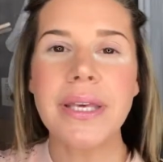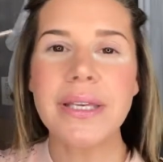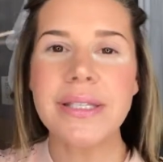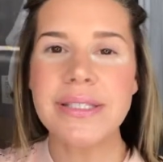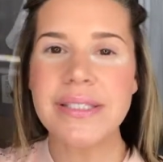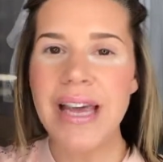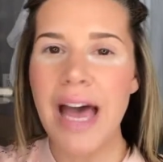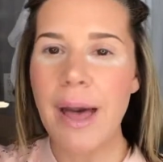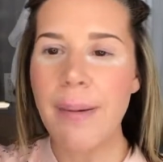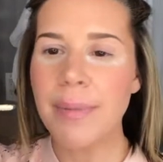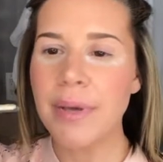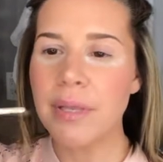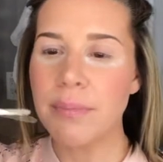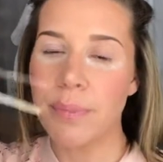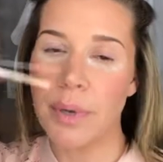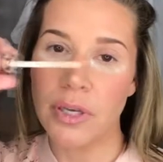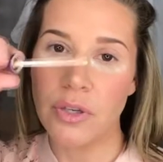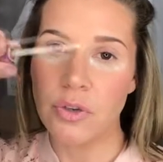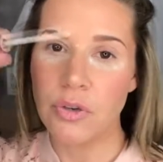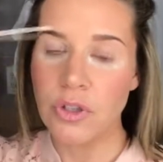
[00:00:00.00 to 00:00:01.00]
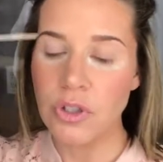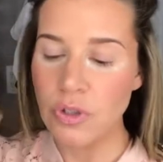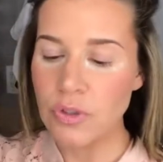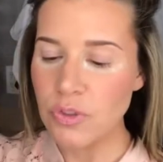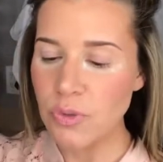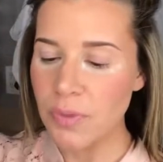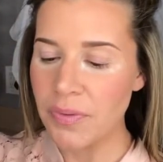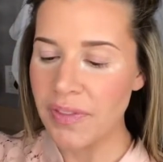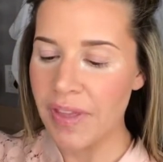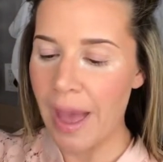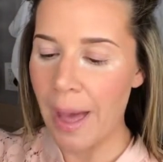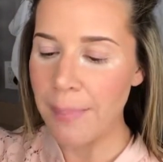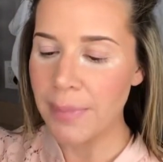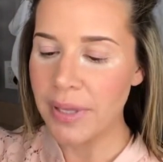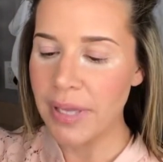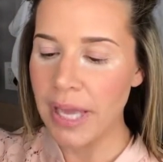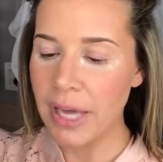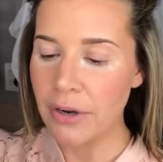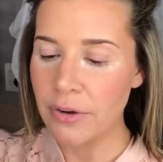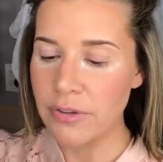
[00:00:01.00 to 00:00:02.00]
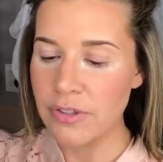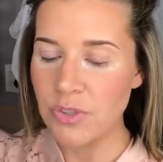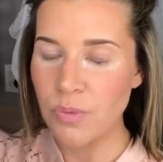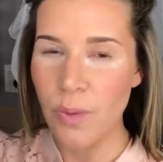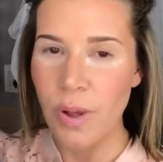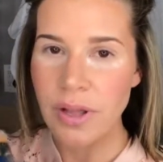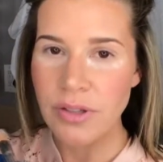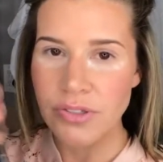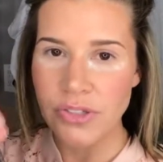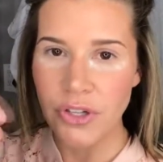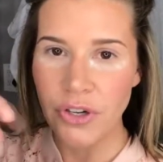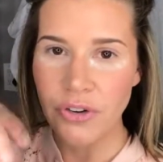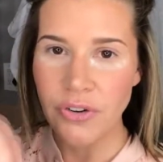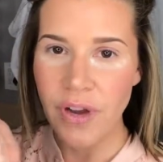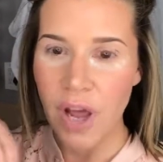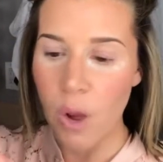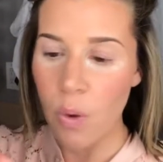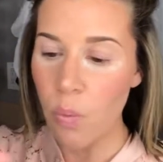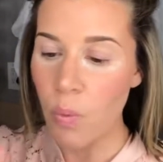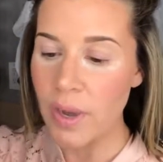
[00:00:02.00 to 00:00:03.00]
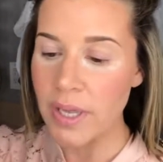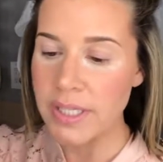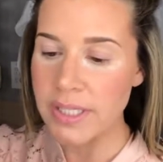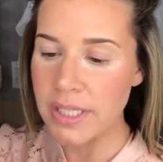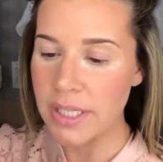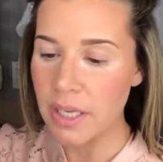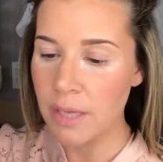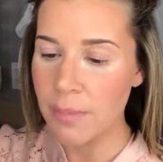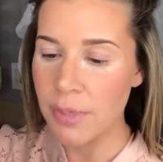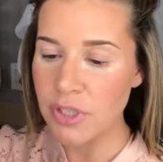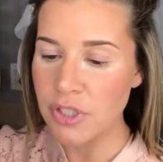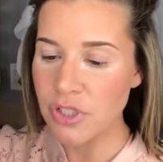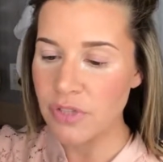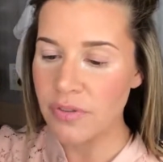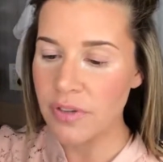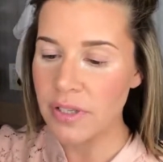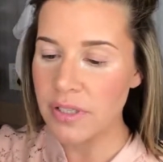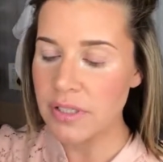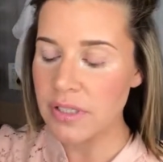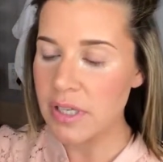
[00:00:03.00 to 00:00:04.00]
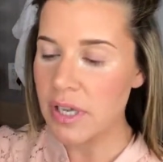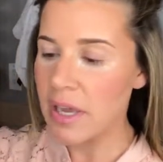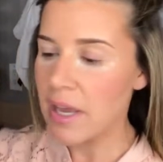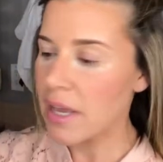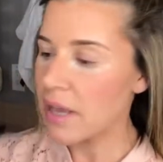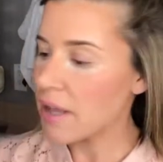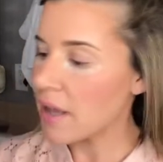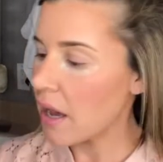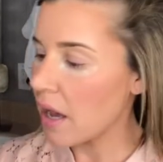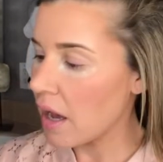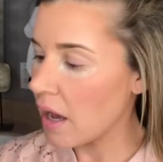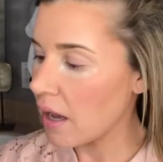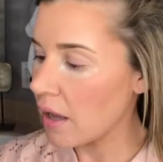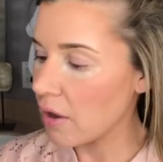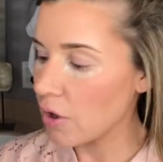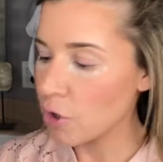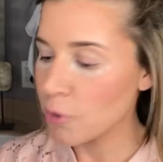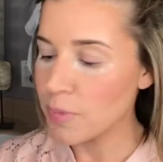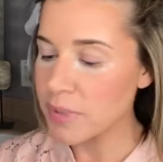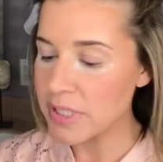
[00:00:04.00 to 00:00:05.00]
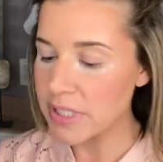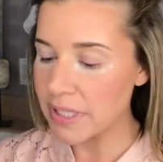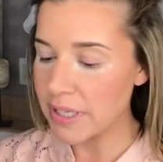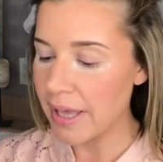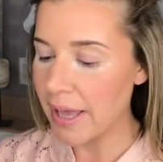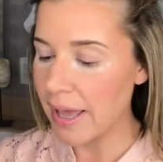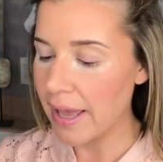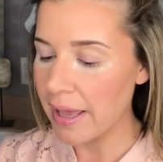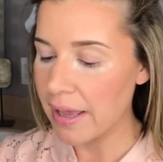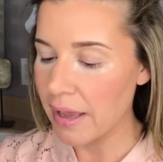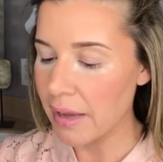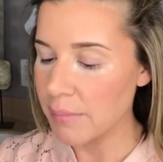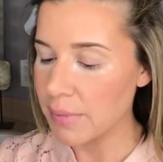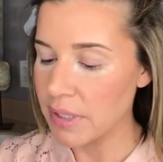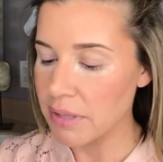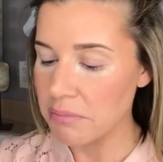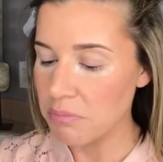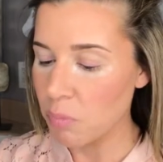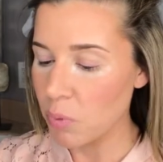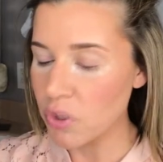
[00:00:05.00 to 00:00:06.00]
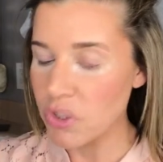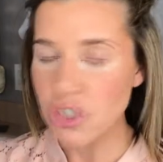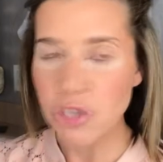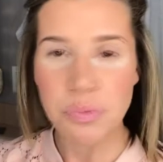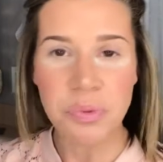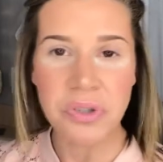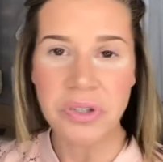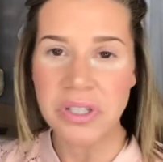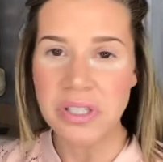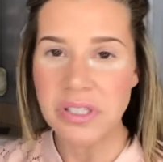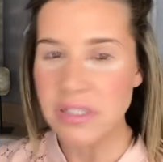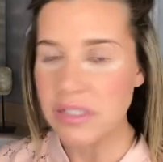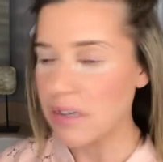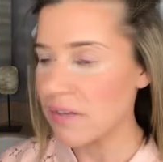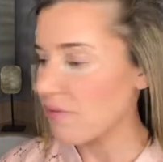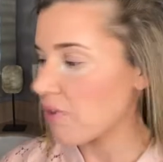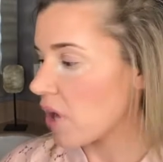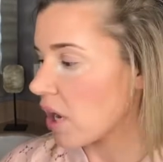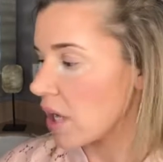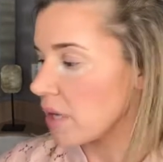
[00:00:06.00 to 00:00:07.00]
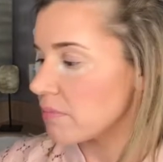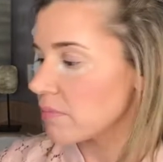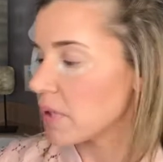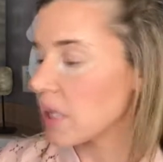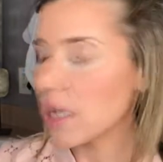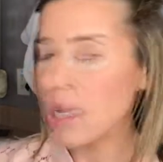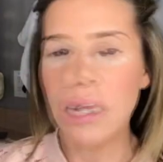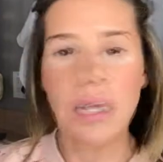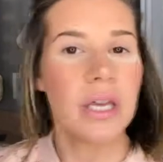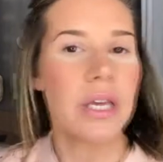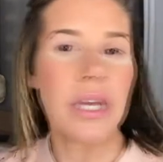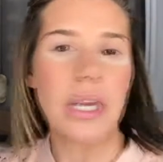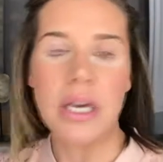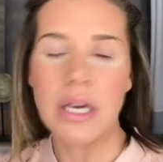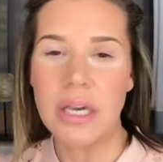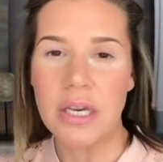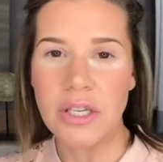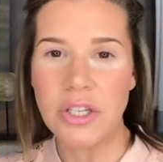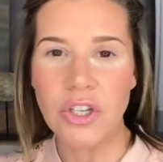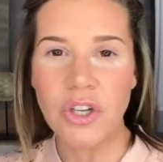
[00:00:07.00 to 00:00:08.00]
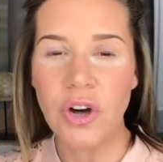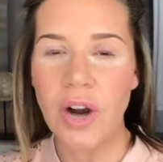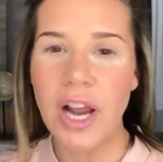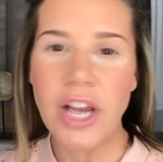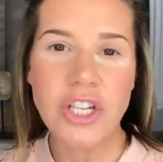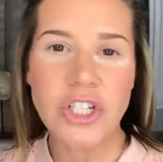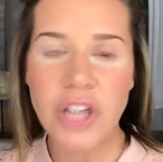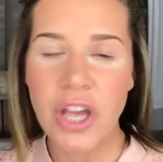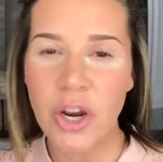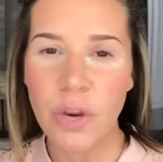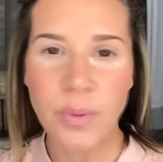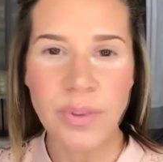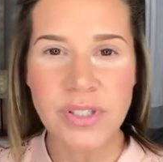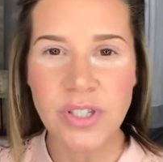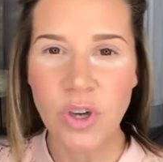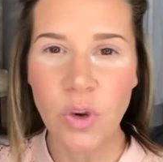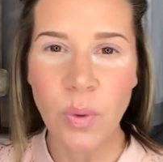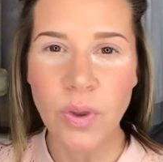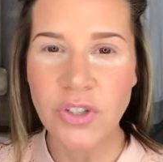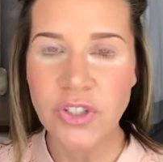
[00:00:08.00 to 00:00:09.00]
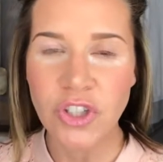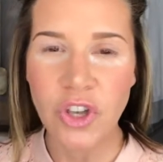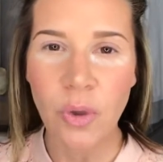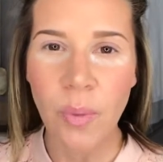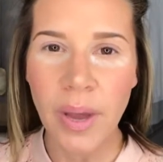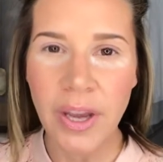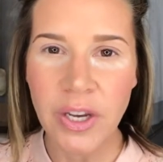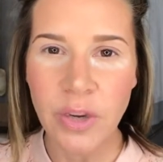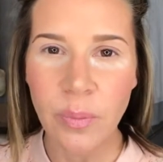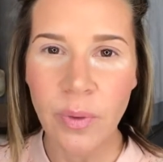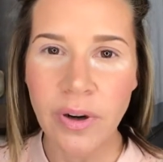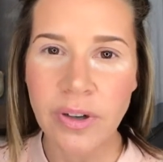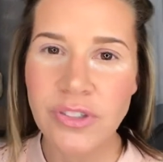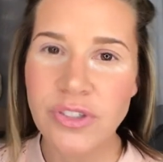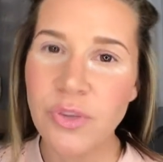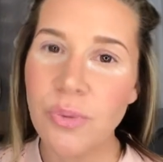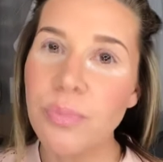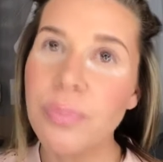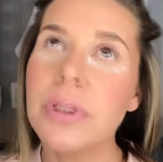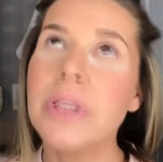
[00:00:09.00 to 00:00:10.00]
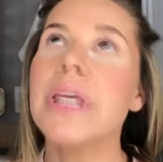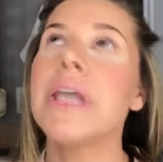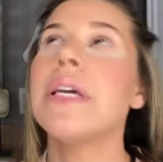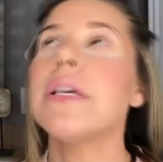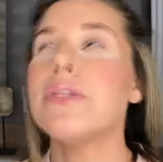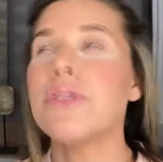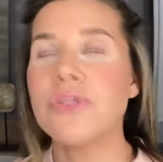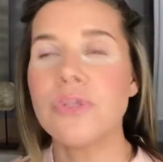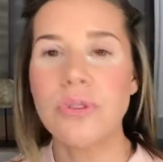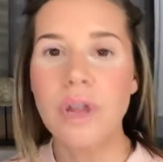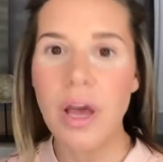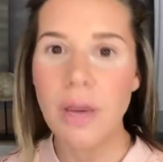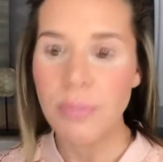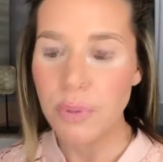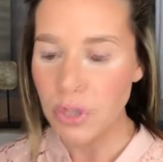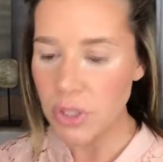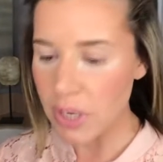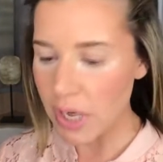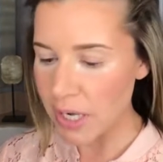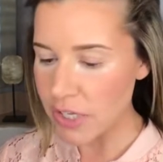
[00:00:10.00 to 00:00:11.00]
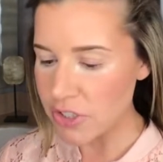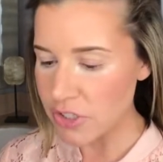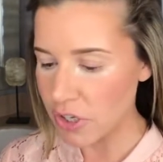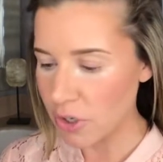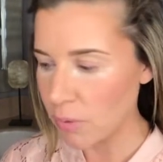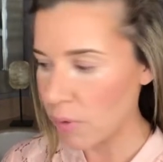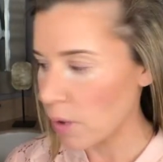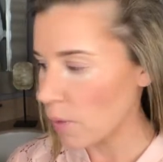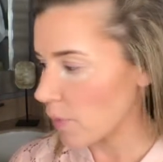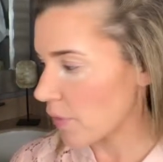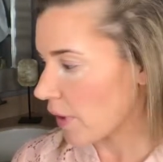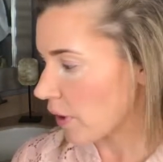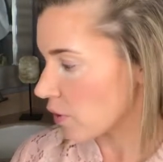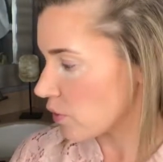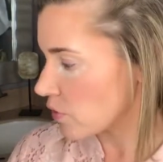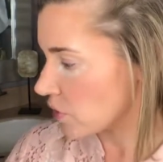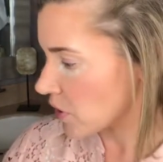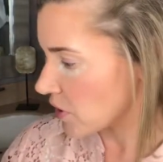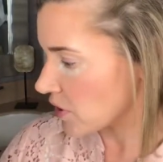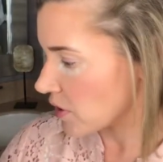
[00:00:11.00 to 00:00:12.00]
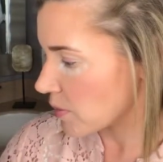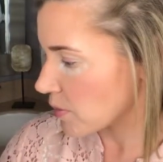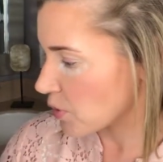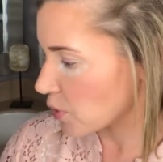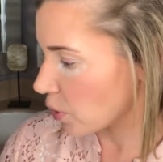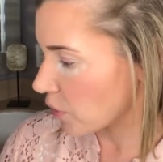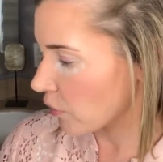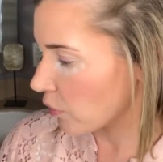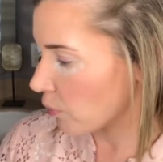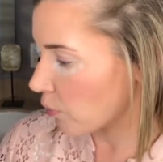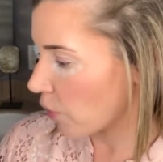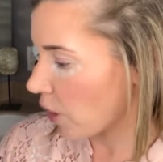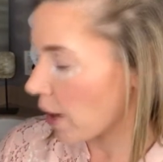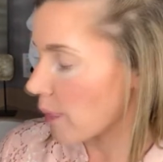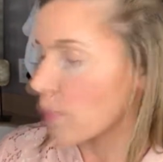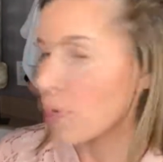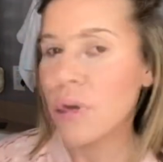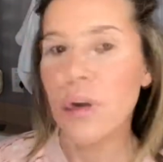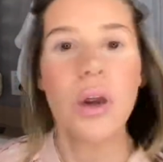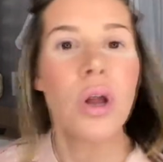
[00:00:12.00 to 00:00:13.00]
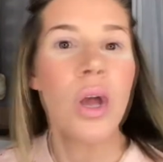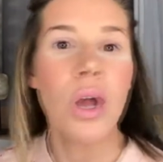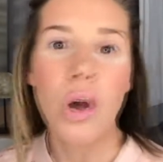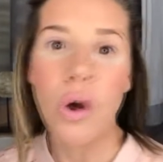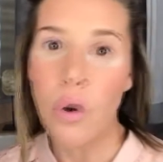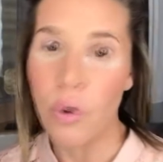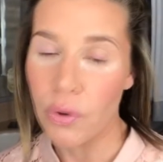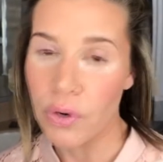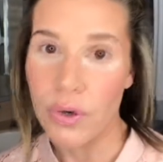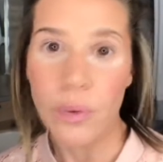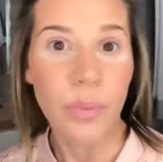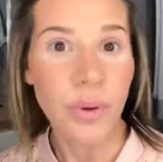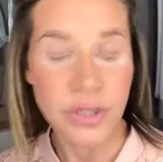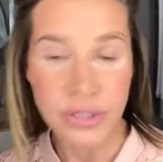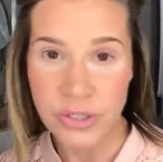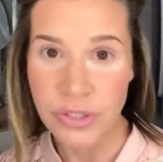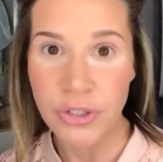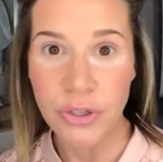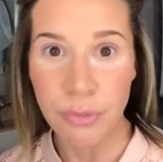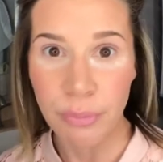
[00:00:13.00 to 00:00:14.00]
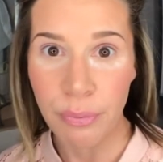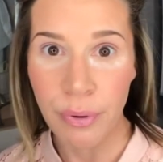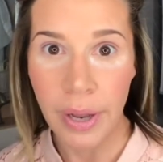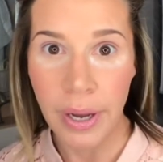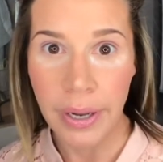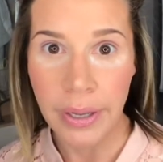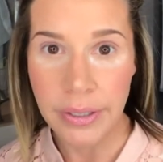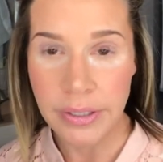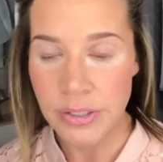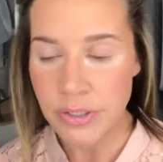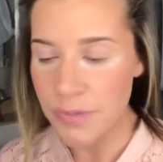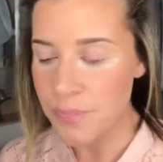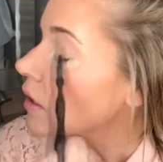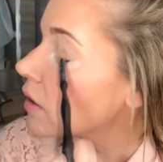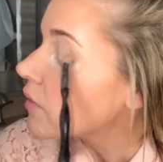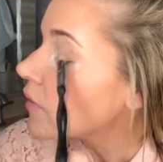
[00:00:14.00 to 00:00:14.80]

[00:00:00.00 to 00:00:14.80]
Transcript: and dab it, but you can use it with the applicator as well, so you're not wasting a bunch of it. Urban Decay, I mean, once you put this stuff on, your eyeshadow isn't going to go anywhere. So please do not put an eyeshadow on without using some sort of a primer, or you're wasting your product. A little